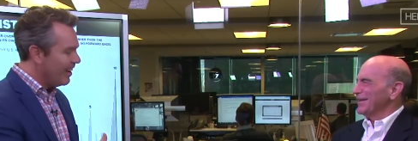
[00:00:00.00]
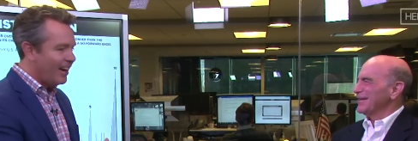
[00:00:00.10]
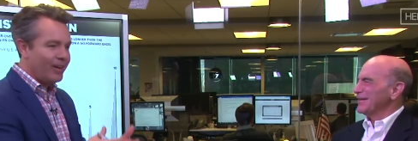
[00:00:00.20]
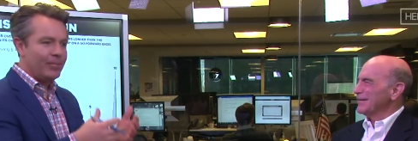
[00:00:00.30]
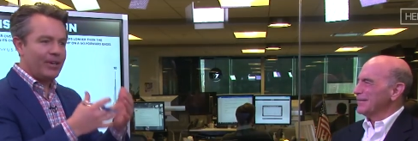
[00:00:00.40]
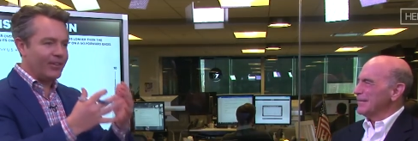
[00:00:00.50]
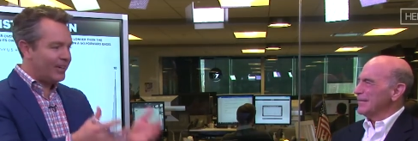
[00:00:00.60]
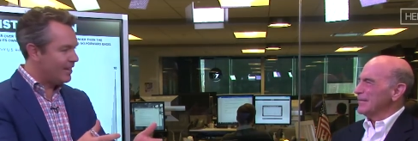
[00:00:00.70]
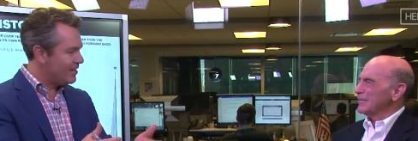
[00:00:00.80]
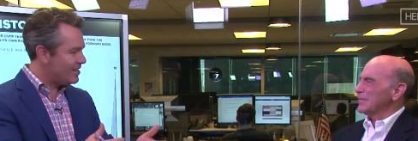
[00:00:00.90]
Speaker 1: um, here
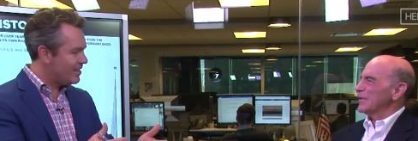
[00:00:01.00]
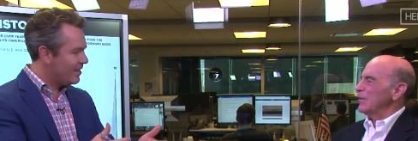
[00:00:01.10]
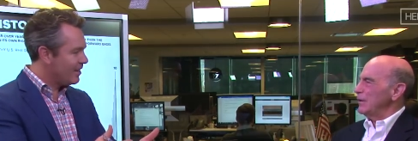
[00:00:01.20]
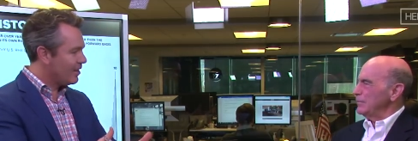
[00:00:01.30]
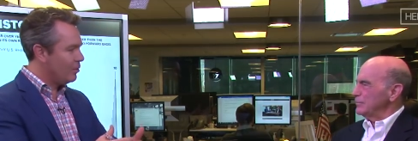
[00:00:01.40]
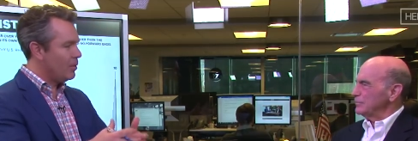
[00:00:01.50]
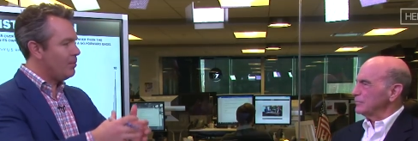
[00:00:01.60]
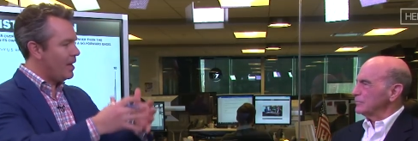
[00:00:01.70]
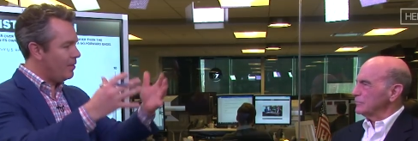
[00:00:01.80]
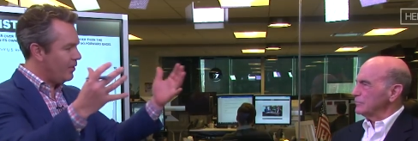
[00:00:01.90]
it is. Right. Can we
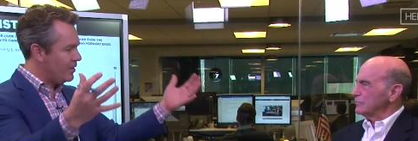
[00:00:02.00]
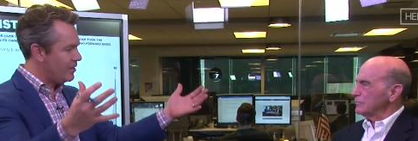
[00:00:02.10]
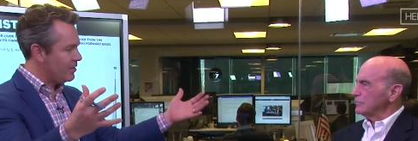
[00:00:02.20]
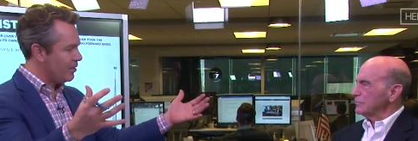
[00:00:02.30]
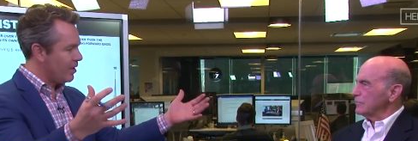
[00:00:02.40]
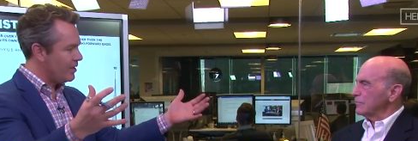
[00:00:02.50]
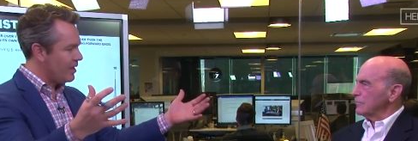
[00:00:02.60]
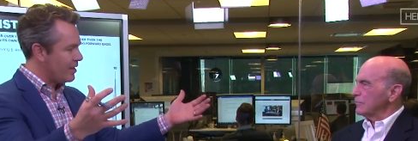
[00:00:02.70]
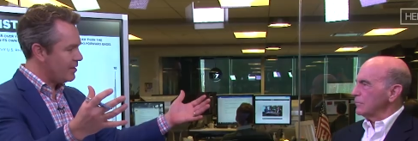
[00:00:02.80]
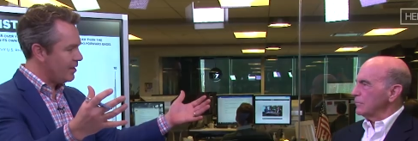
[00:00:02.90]
manifest this across
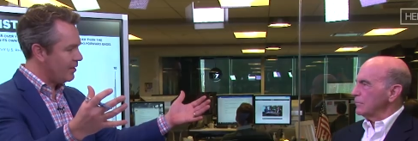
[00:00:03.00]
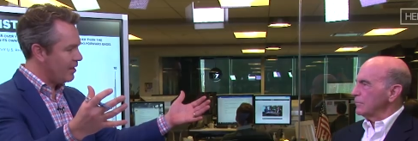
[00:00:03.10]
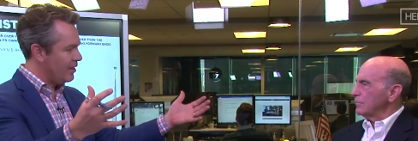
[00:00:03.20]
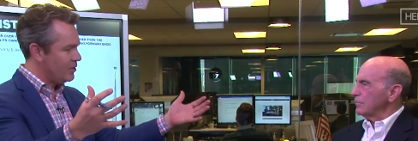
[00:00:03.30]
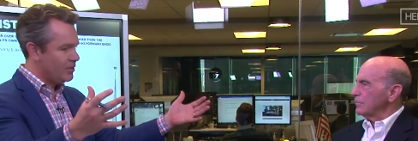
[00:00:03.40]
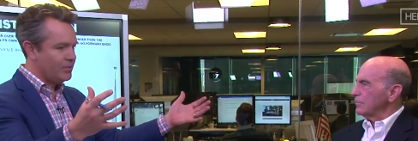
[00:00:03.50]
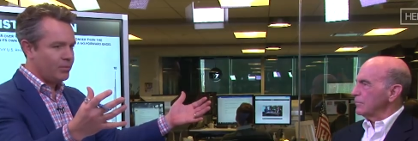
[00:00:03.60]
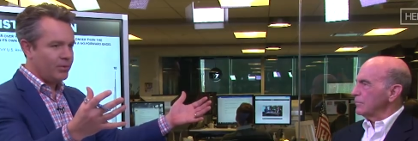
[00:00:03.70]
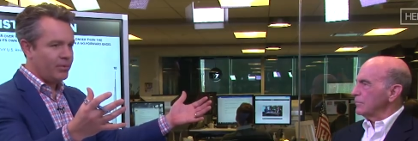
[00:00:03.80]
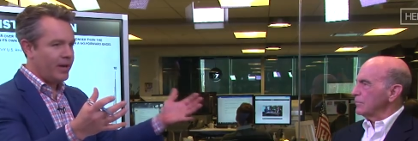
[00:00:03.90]
asset allocations
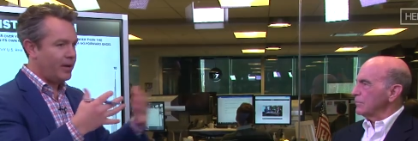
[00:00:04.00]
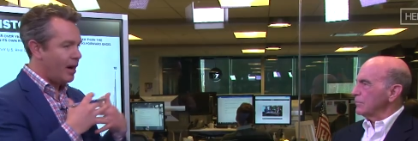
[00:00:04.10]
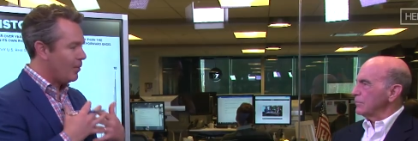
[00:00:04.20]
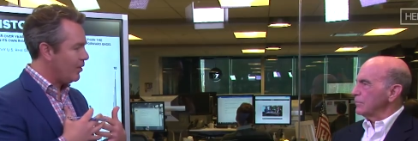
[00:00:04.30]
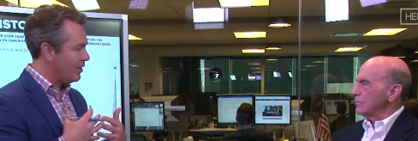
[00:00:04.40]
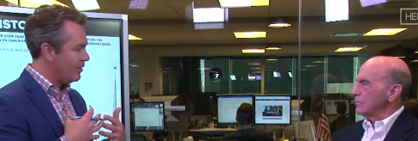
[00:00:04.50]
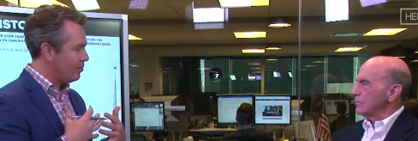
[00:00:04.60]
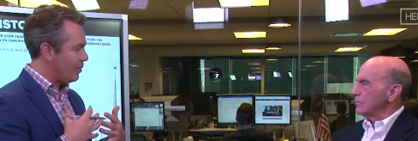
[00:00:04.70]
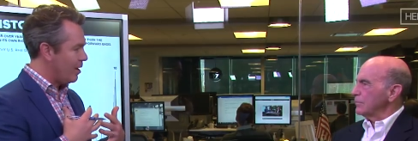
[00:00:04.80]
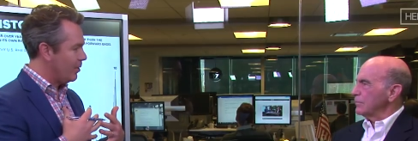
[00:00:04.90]
worldwide? I'm already the
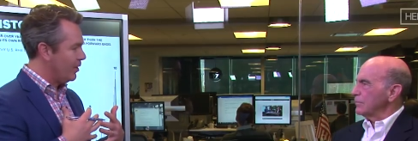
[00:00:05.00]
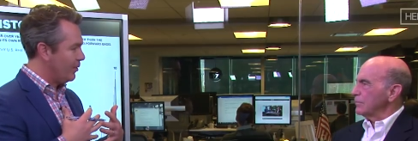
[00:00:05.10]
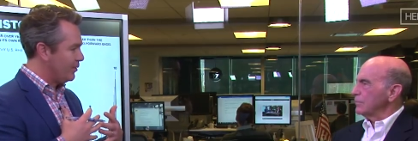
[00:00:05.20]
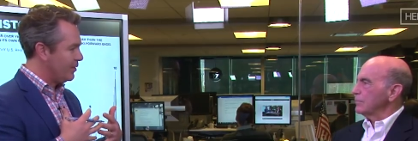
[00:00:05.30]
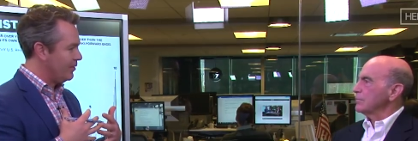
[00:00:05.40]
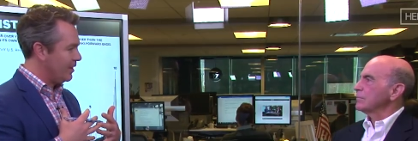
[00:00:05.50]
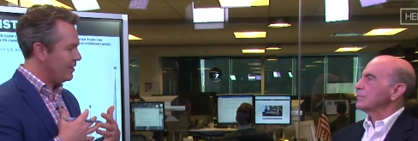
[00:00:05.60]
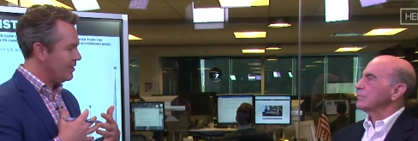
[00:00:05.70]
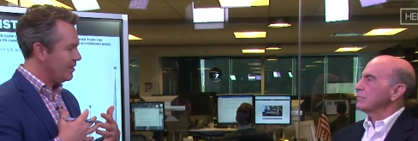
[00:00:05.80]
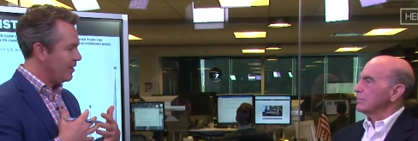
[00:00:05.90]
primary holder of
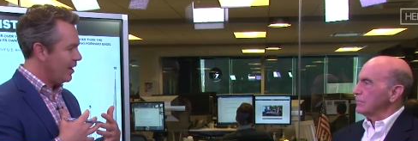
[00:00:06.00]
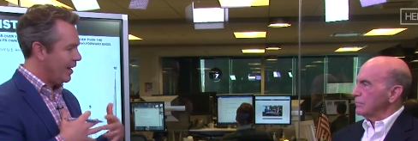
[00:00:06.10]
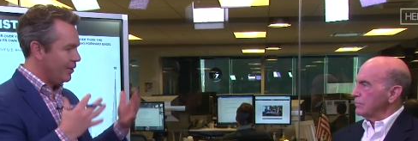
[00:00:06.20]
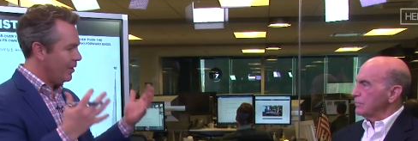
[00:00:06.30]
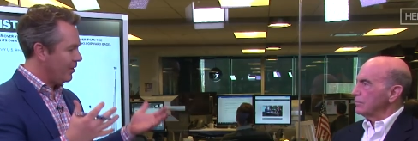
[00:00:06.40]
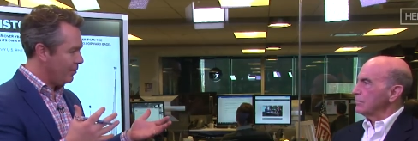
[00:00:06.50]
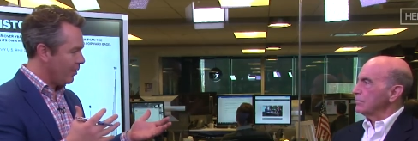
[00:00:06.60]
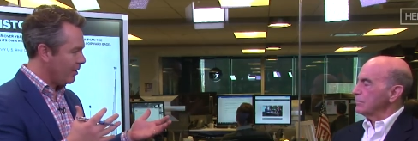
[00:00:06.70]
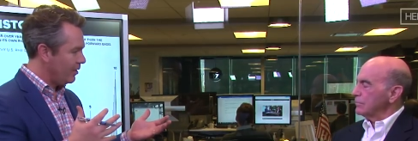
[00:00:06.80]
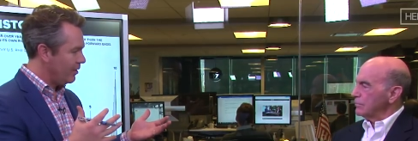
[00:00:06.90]
these. I know how they
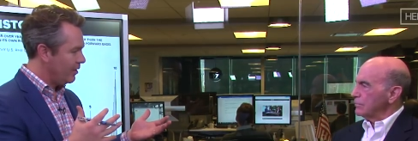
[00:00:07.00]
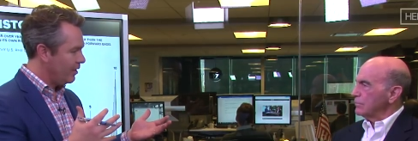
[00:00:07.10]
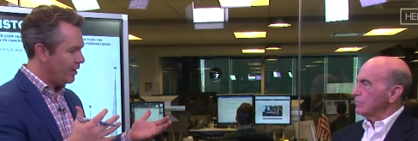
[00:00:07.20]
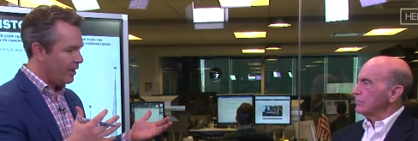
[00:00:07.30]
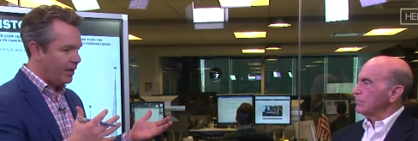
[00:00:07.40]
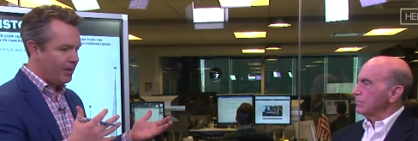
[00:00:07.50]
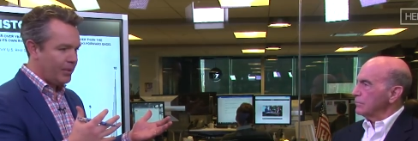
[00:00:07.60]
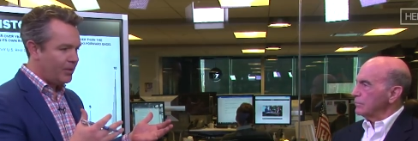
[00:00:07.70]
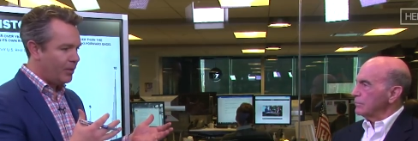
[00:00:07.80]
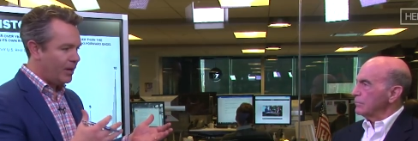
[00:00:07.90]
work. And
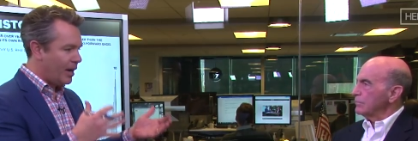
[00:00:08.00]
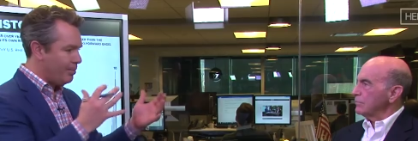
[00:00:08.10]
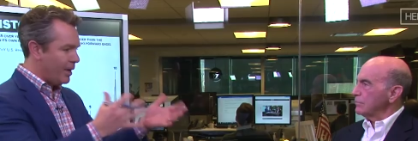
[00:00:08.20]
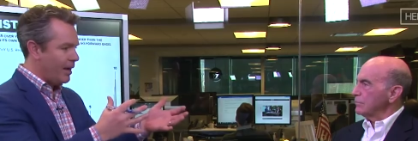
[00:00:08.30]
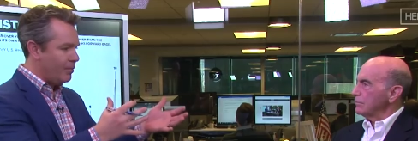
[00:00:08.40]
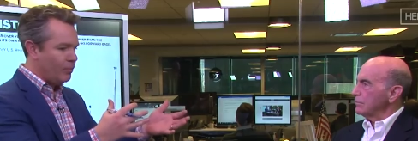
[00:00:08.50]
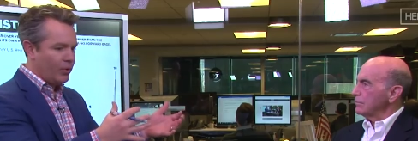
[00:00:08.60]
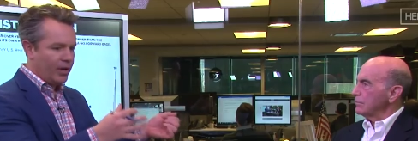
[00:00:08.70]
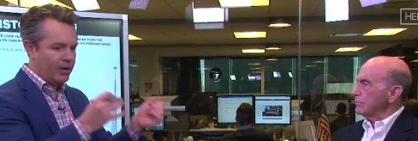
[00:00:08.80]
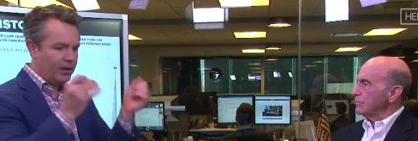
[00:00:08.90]
by the way, I buy them
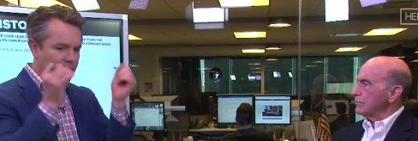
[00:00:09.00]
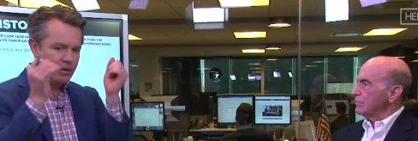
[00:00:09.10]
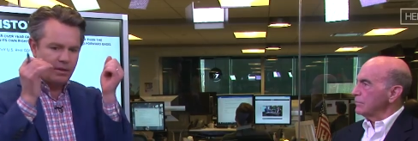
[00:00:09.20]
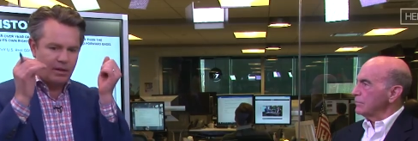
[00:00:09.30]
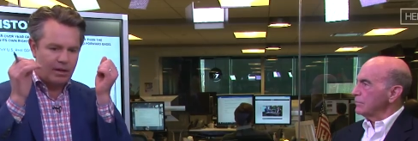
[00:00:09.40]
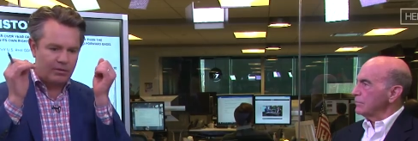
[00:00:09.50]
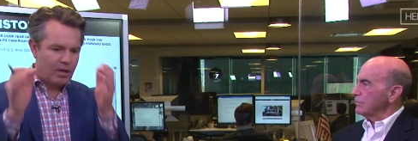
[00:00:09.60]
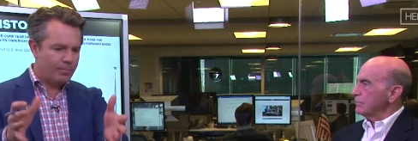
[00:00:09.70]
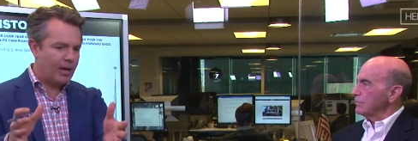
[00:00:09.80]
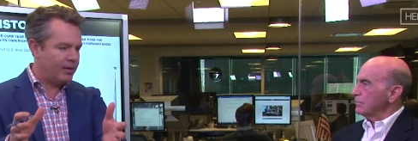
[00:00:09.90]
when uh,
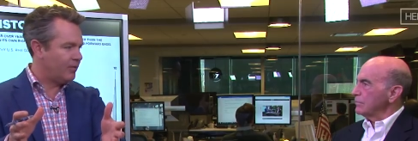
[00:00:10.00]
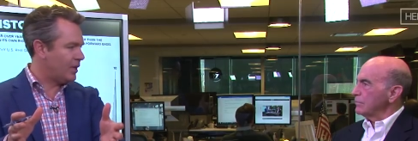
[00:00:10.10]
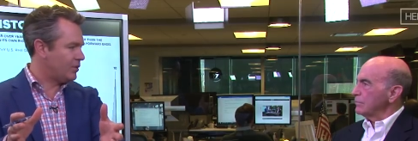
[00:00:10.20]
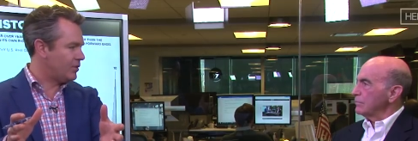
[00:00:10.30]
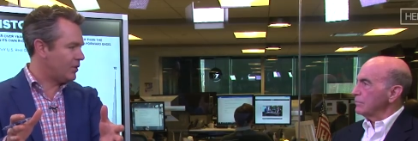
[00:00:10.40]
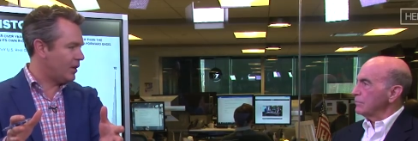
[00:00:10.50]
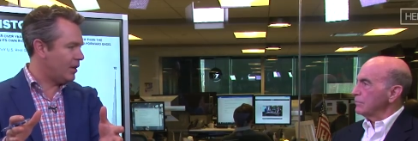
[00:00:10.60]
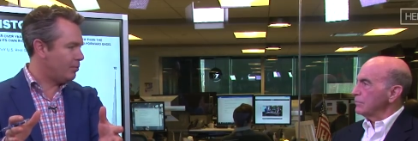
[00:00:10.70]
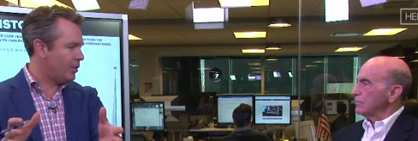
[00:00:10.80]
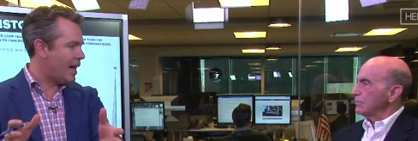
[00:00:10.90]
long bond investors are
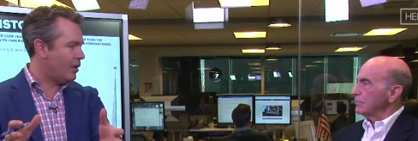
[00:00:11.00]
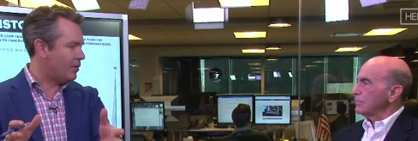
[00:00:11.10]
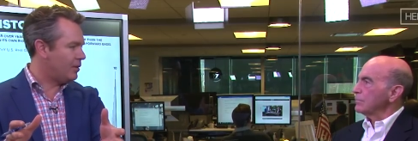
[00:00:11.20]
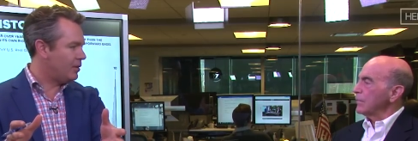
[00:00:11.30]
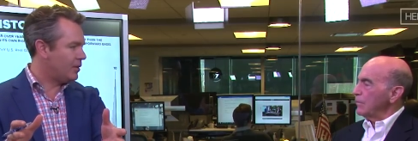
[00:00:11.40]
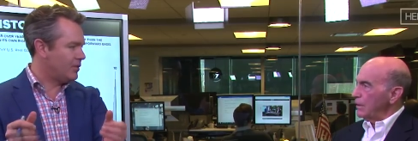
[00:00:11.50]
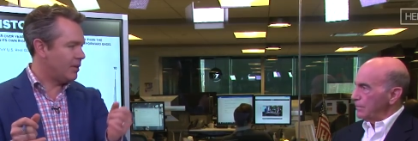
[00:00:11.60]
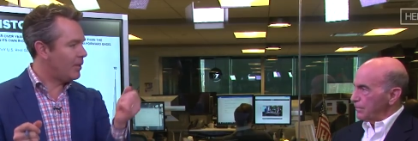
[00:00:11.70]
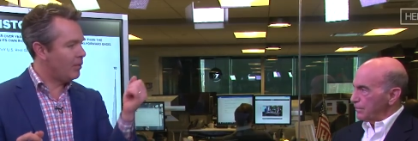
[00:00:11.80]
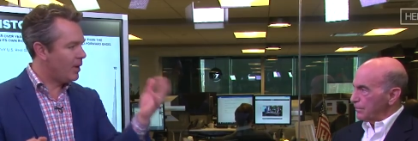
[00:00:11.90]
getting plowed because then
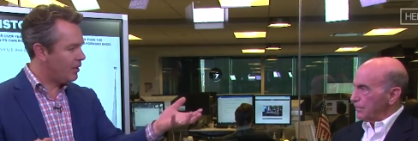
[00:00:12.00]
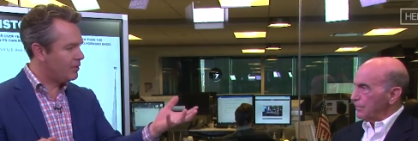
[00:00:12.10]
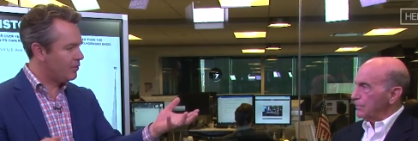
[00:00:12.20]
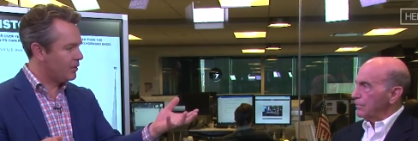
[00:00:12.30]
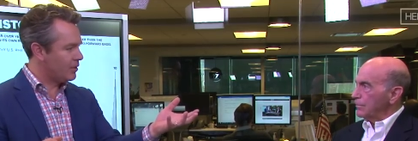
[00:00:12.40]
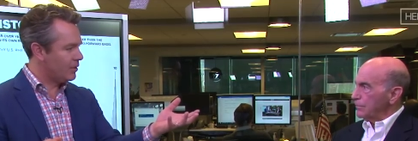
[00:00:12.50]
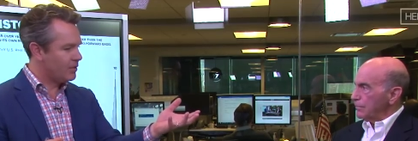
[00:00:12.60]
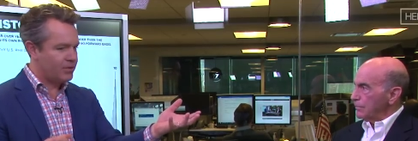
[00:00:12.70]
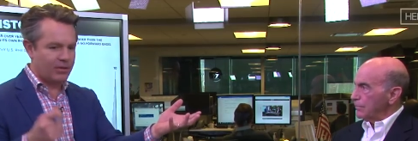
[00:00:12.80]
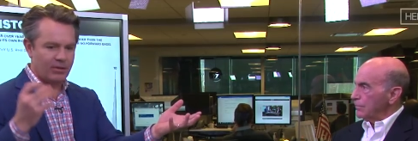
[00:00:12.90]
my relative
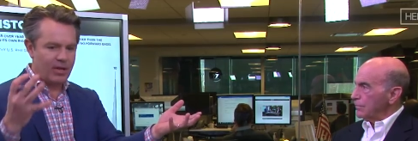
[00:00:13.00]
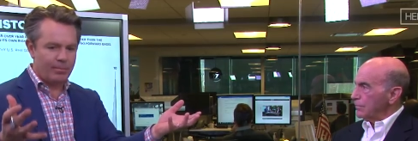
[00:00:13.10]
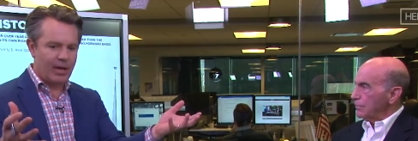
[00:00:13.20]
returns to the long